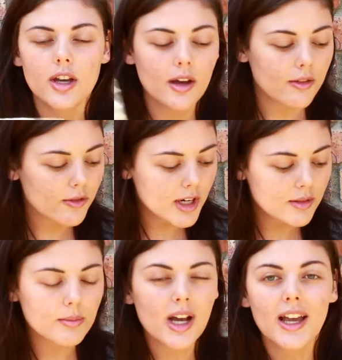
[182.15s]
a friend
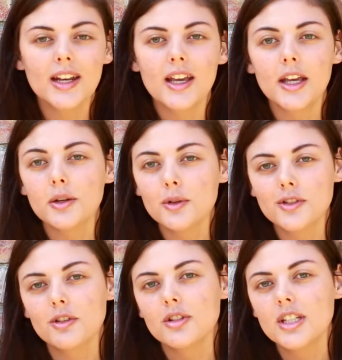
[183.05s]
of mine and
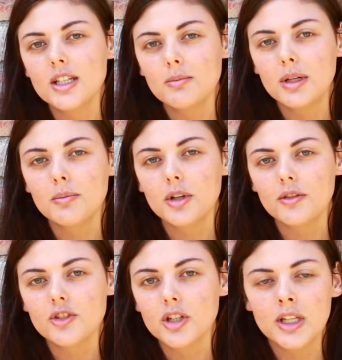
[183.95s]
also a team member
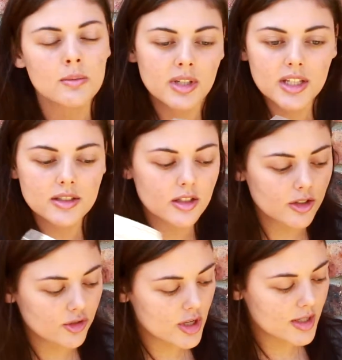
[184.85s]
of Cheeky Beaks,
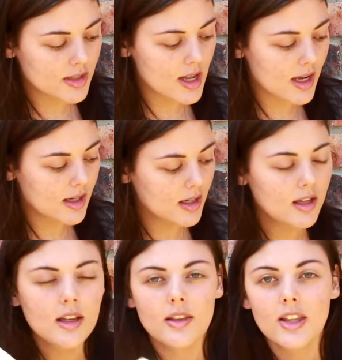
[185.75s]
just like
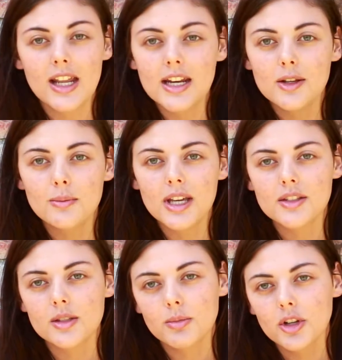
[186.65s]
the lady who
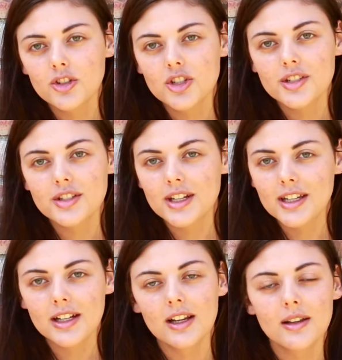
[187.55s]
makes the perches,
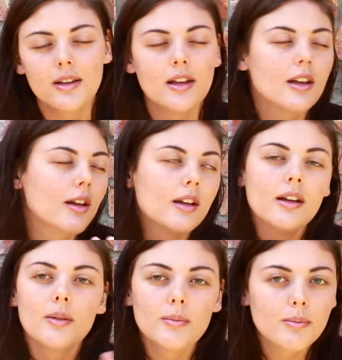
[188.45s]
Nicola.
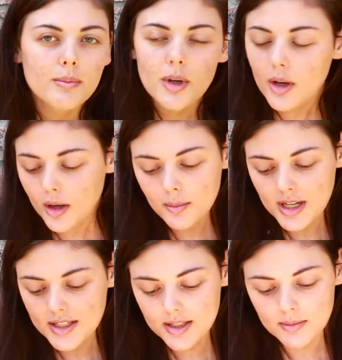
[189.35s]

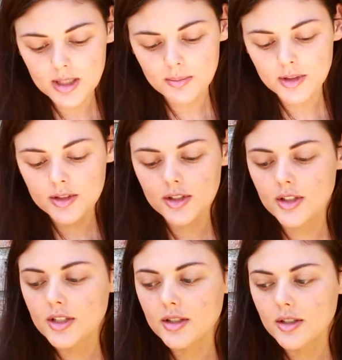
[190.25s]
Amazing people. So
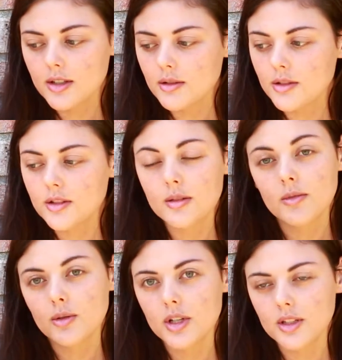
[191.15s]
this is also
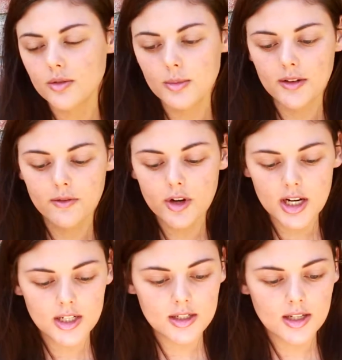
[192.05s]
some toys for my
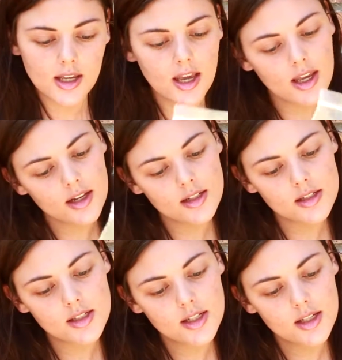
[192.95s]
friend, and